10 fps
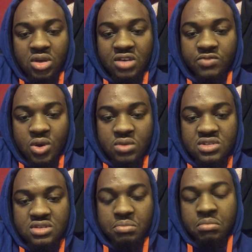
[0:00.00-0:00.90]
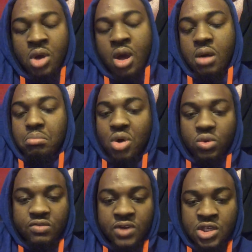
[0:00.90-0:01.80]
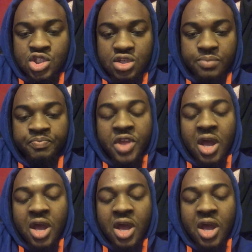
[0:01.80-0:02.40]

give y'all some motivation.